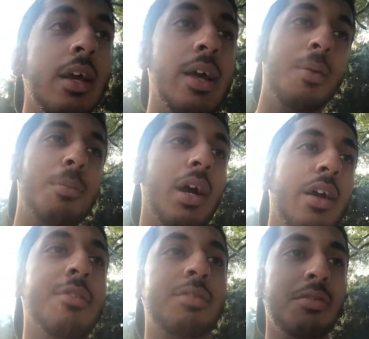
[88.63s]
And
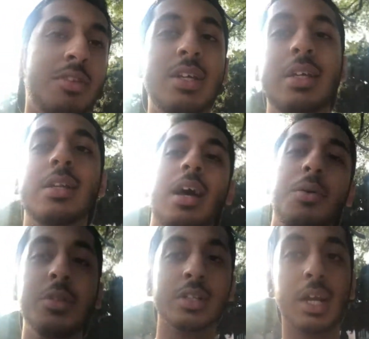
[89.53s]
by 15, I
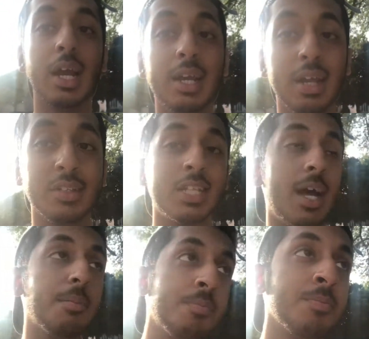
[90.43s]
was like, I gotta
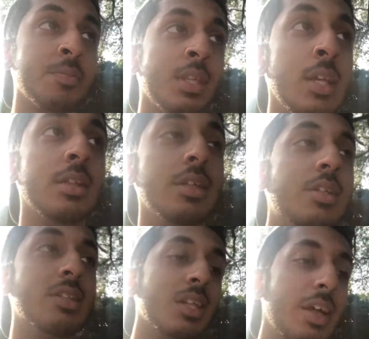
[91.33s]
stop. This
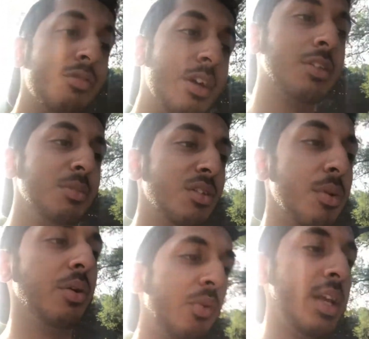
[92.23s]
is not affecting me the
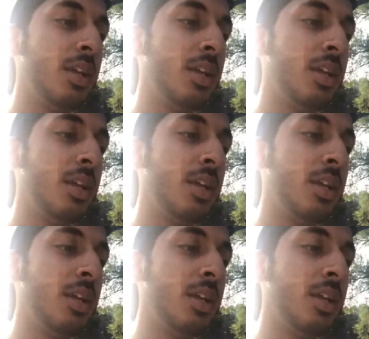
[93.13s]
right way.